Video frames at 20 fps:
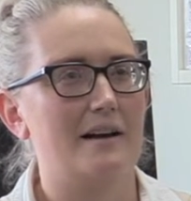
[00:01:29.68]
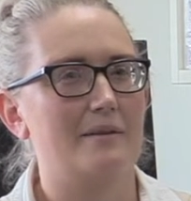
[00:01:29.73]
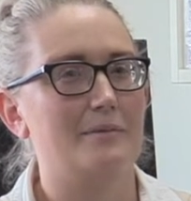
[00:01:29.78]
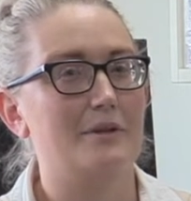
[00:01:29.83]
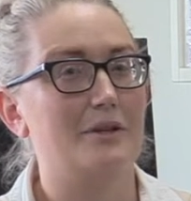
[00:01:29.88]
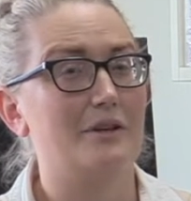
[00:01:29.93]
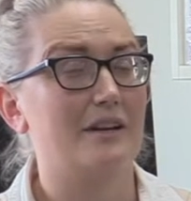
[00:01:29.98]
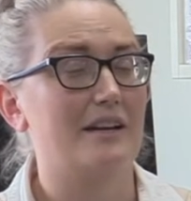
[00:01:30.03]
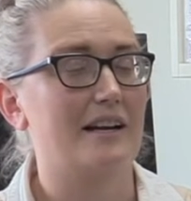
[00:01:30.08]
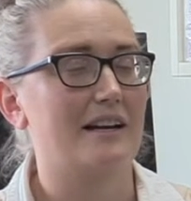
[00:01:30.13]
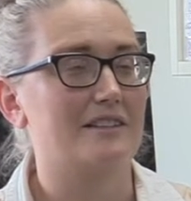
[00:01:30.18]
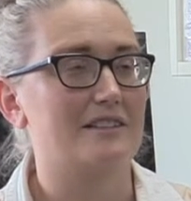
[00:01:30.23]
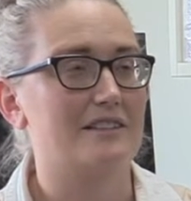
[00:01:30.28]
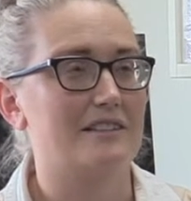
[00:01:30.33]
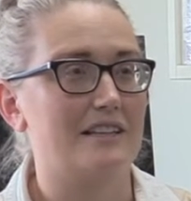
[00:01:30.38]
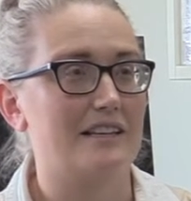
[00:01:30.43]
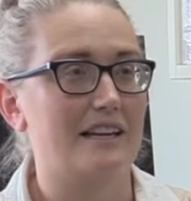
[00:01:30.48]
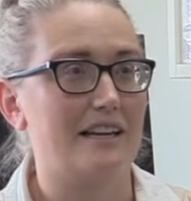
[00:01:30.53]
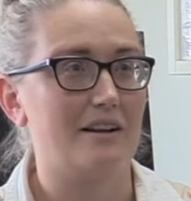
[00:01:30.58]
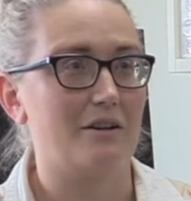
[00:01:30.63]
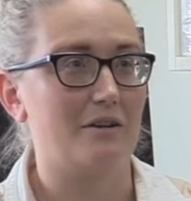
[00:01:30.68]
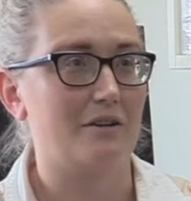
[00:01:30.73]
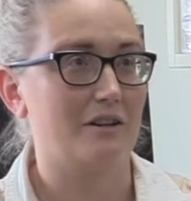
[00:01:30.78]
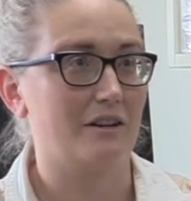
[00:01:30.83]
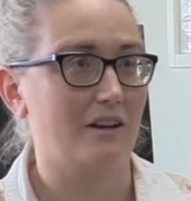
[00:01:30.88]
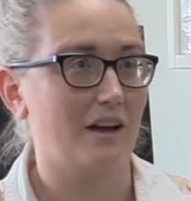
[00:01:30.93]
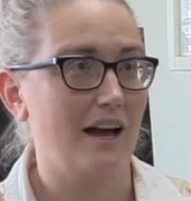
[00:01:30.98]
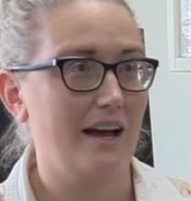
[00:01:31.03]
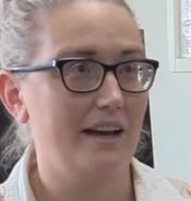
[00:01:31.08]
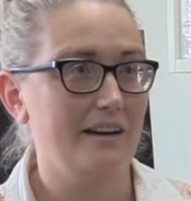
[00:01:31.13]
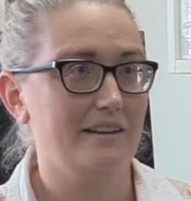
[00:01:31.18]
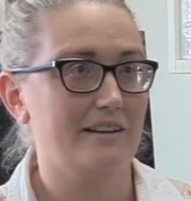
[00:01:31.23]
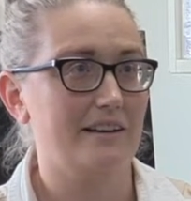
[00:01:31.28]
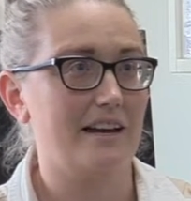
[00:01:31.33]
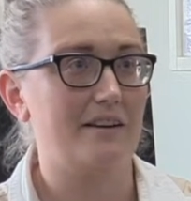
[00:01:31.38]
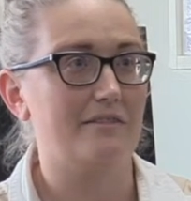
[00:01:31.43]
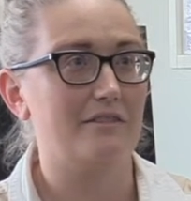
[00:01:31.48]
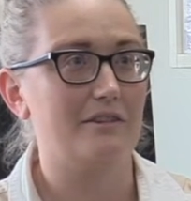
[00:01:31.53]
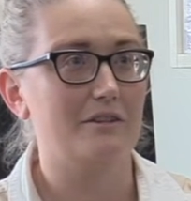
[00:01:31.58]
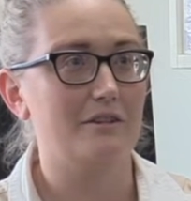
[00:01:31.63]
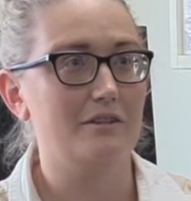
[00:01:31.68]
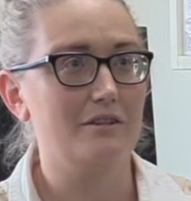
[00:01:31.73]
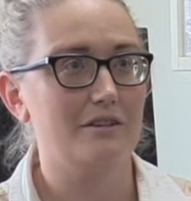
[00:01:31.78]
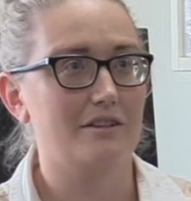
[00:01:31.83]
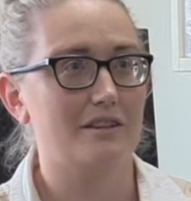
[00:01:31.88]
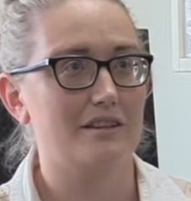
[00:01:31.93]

You can actually get online and have a look.